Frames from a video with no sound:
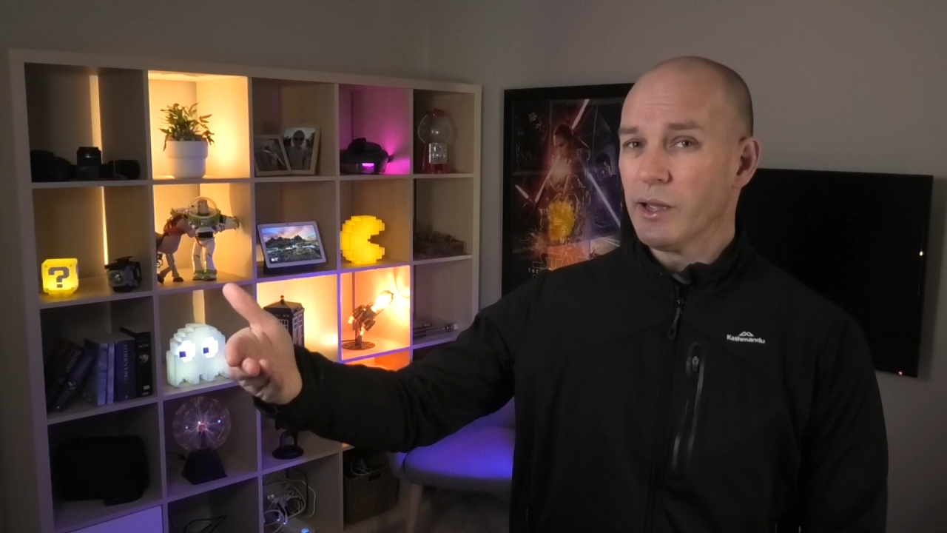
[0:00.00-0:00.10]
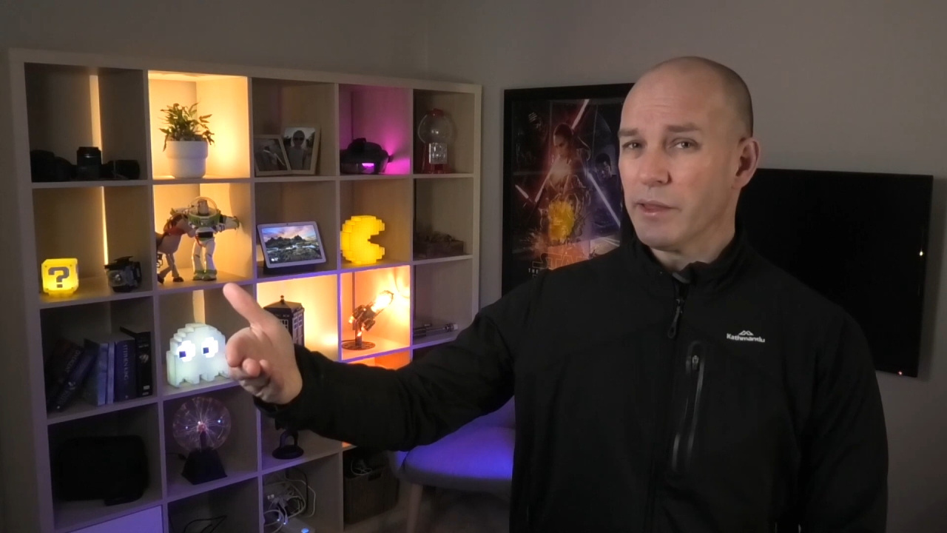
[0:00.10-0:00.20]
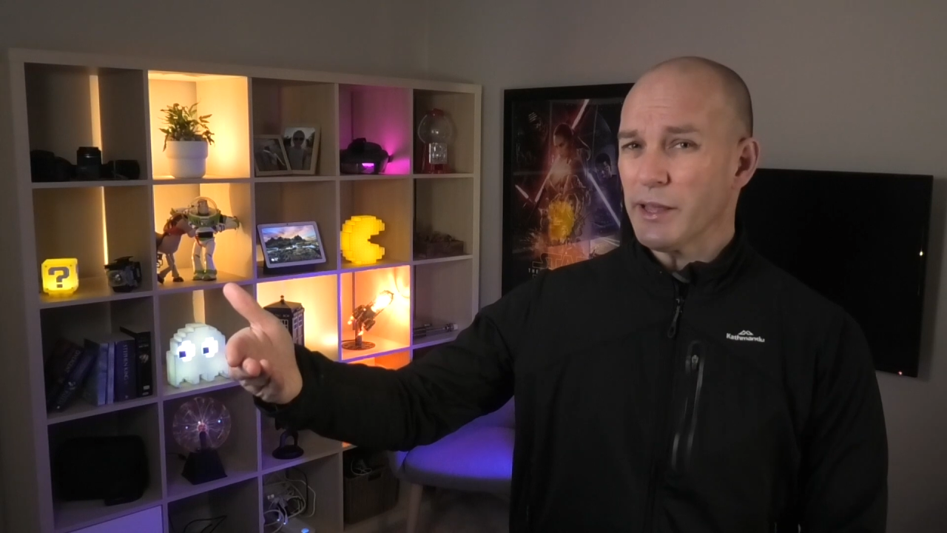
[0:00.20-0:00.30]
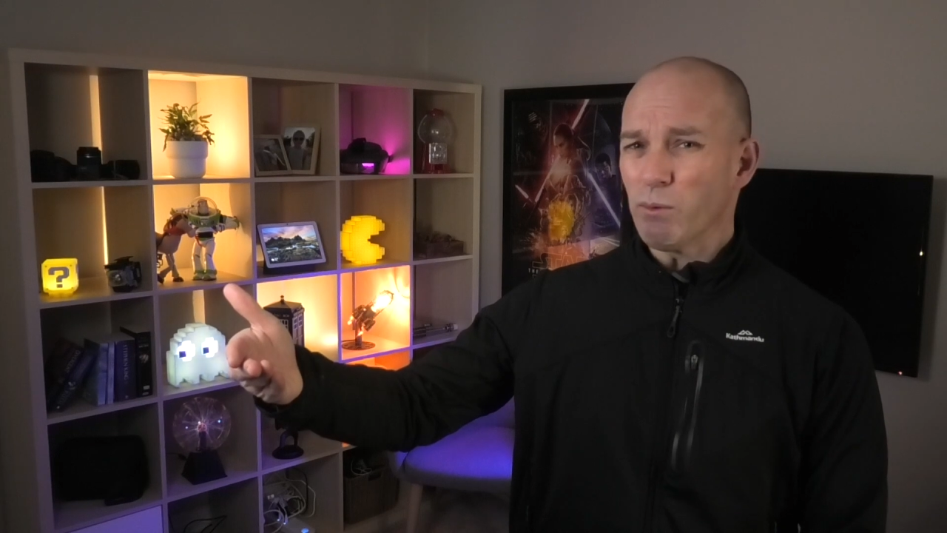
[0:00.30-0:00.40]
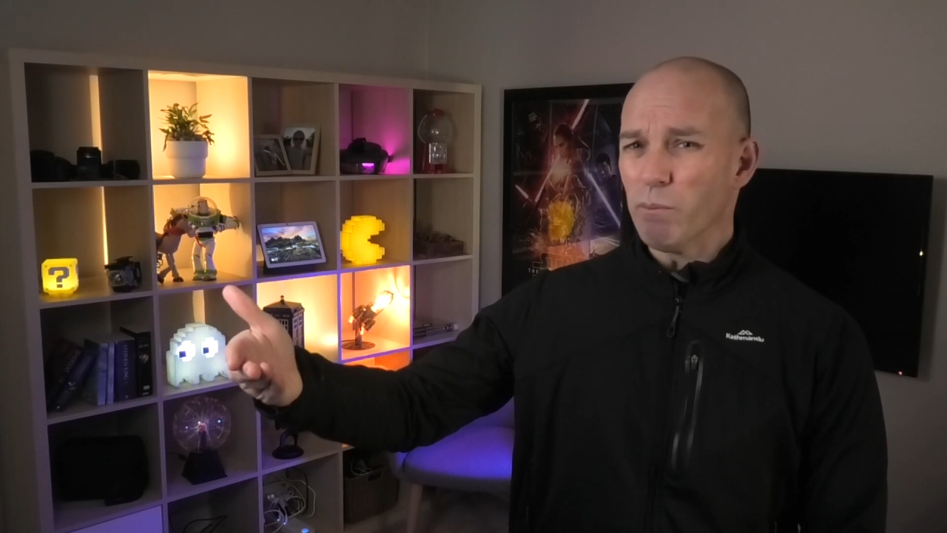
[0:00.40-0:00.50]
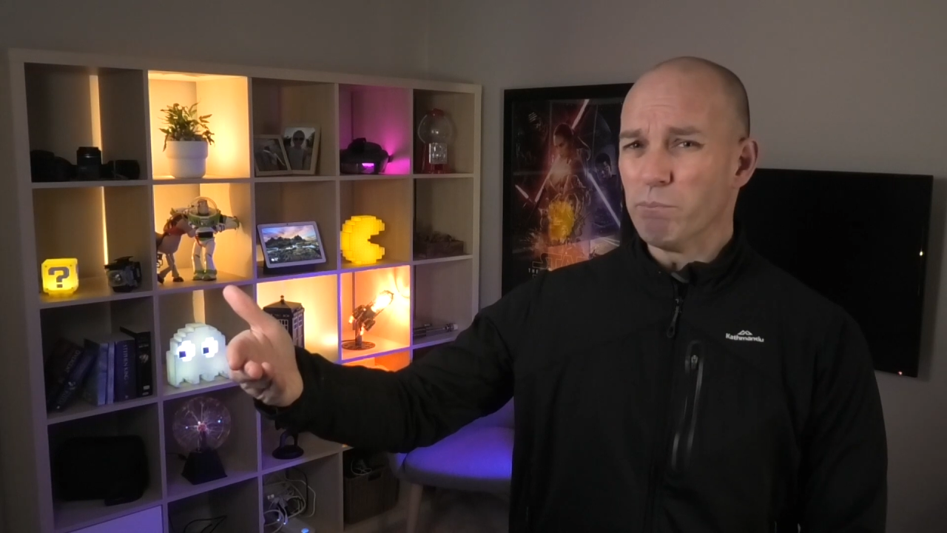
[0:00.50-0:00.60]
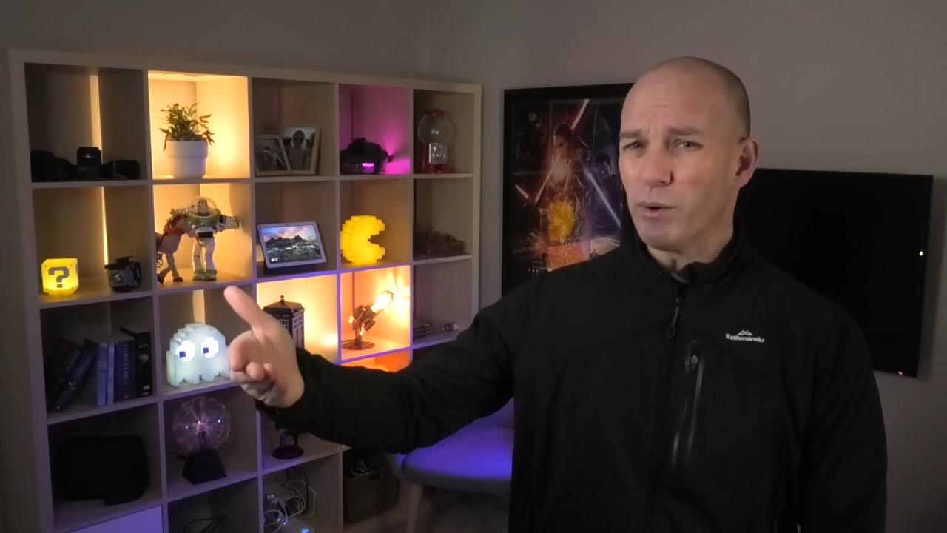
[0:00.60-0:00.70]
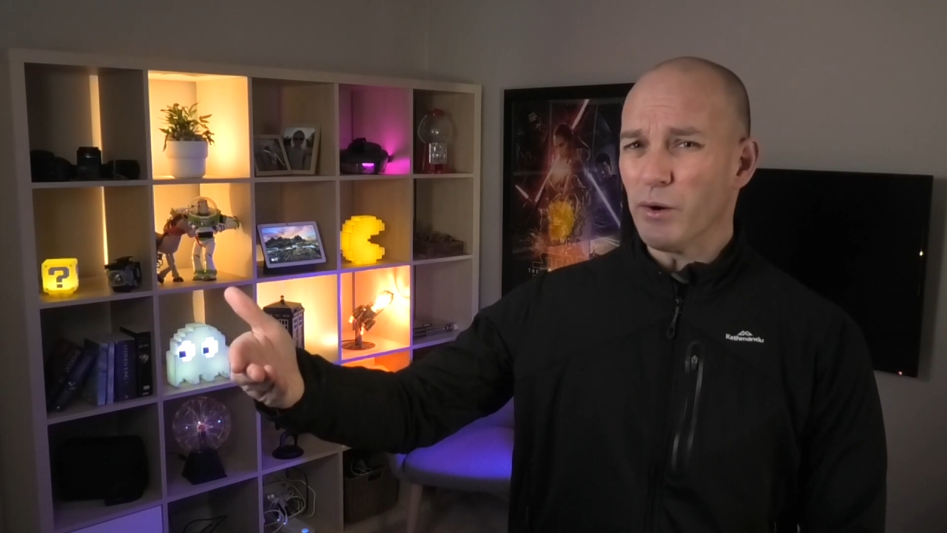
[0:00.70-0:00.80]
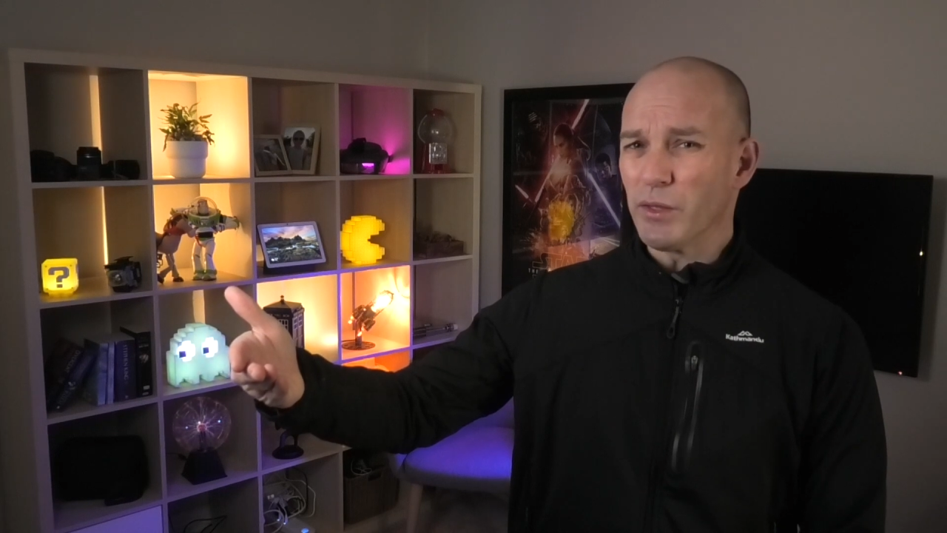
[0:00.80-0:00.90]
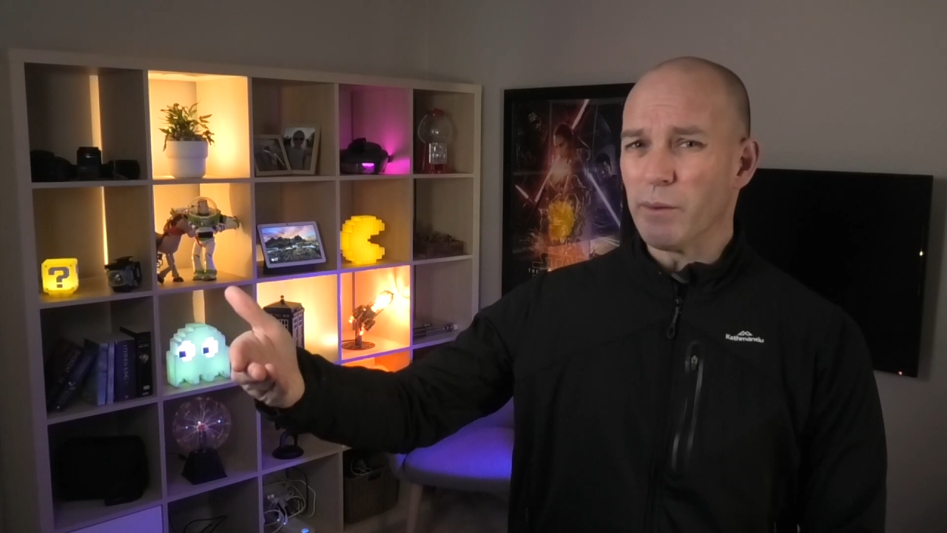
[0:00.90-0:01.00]
they won't
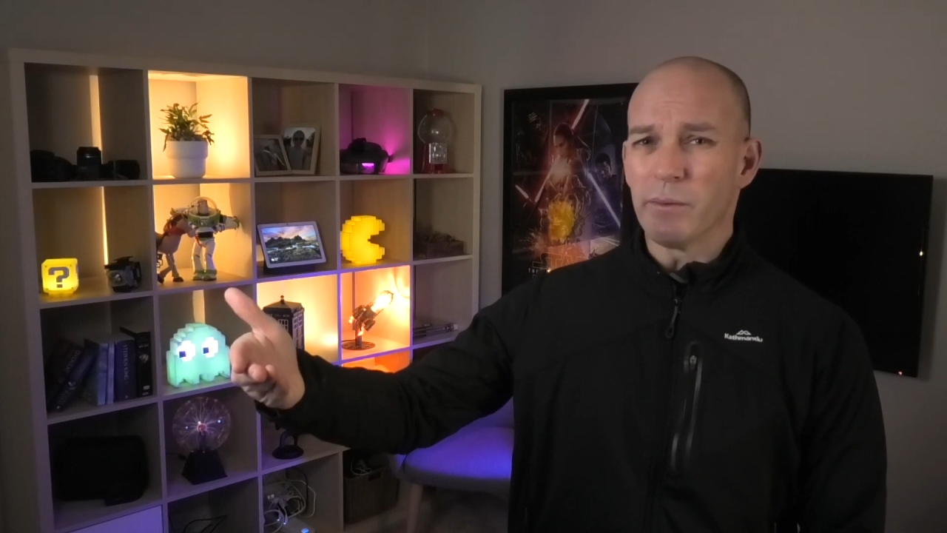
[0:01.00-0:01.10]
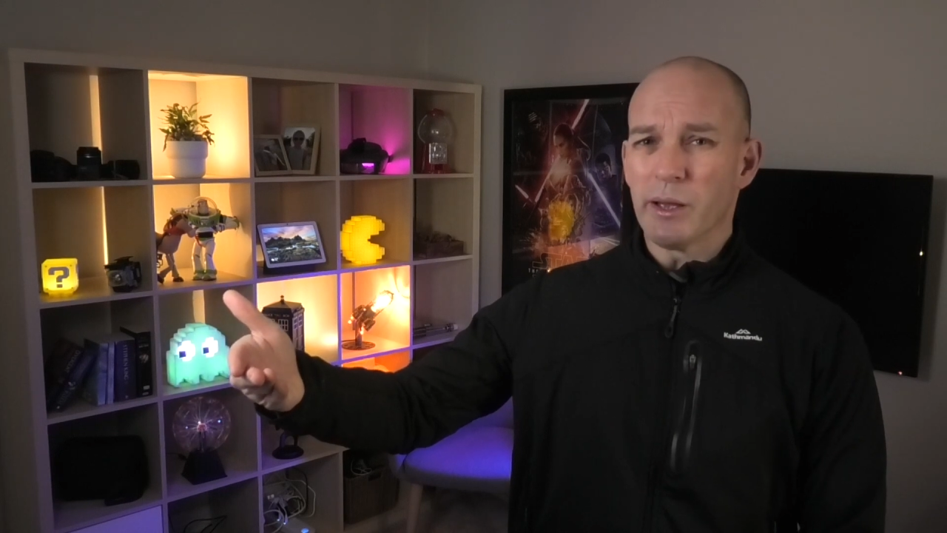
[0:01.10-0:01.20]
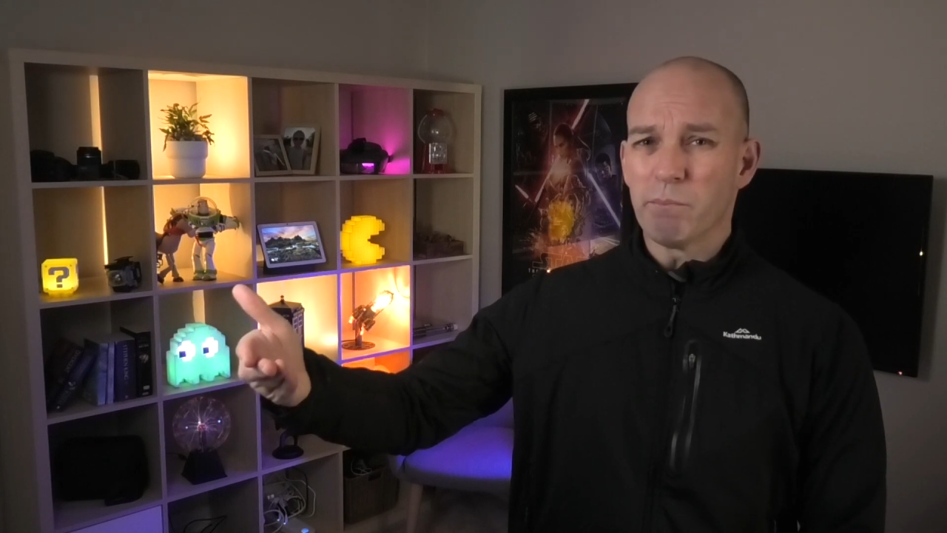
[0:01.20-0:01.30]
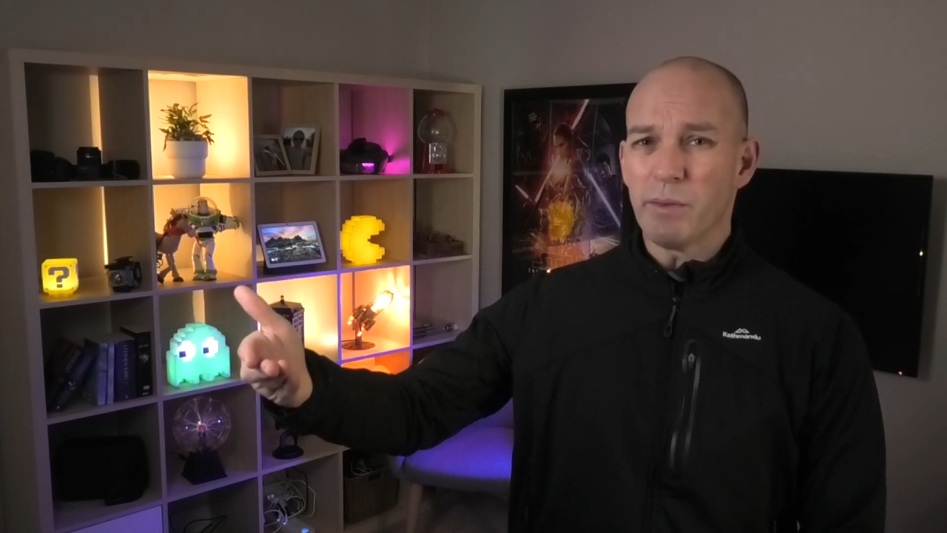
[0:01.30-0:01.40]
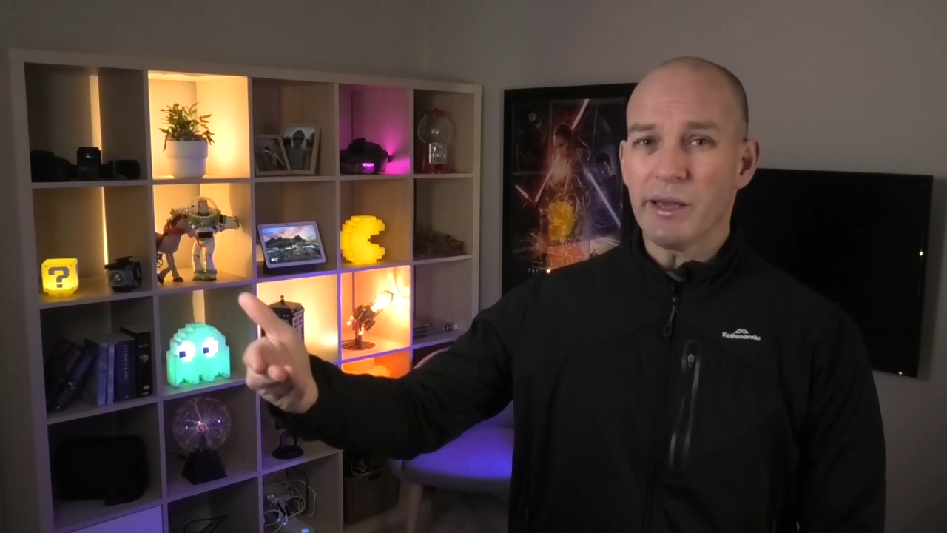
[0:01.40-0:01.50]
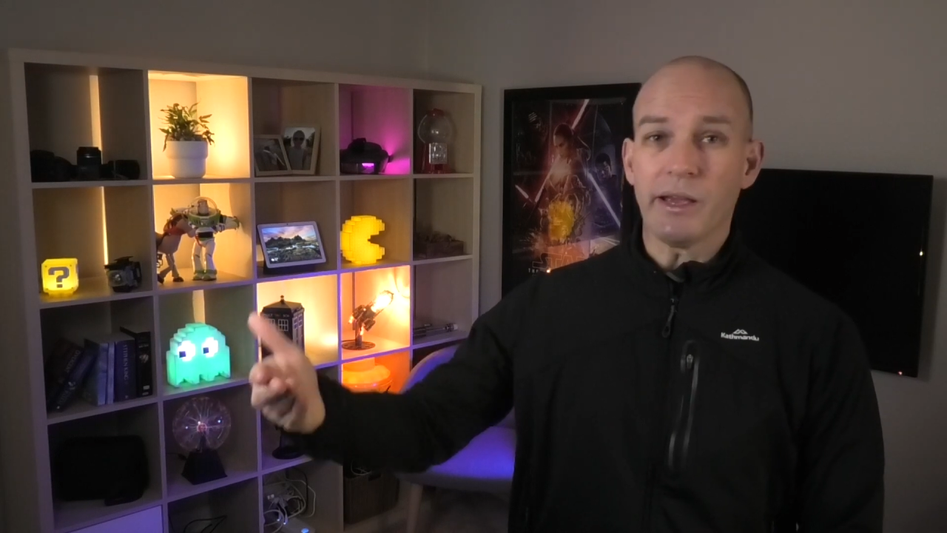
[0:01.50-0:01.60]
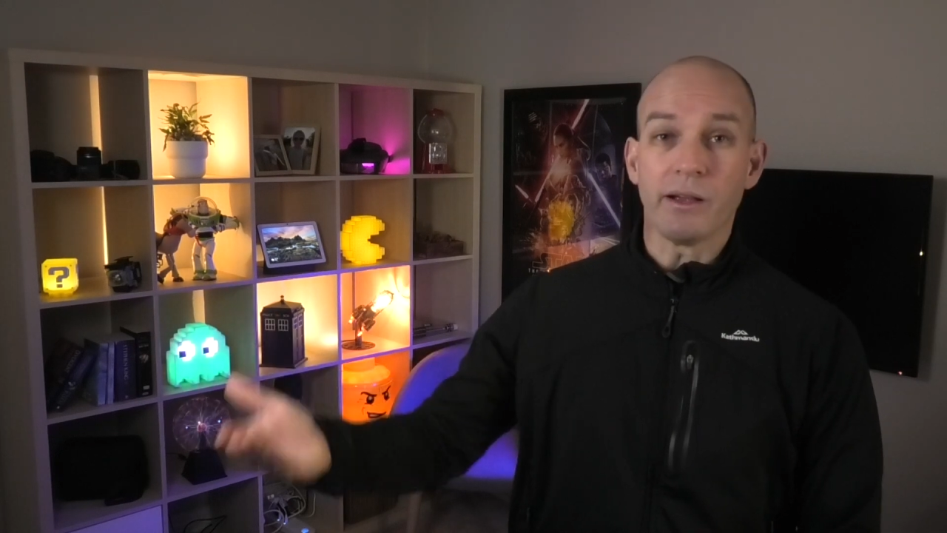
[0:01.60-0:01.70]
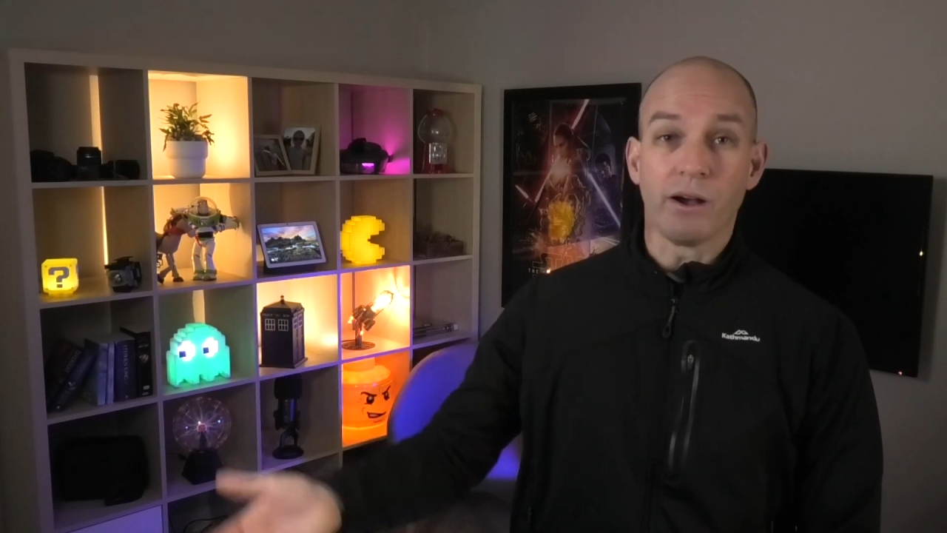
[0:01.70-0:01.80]
bother making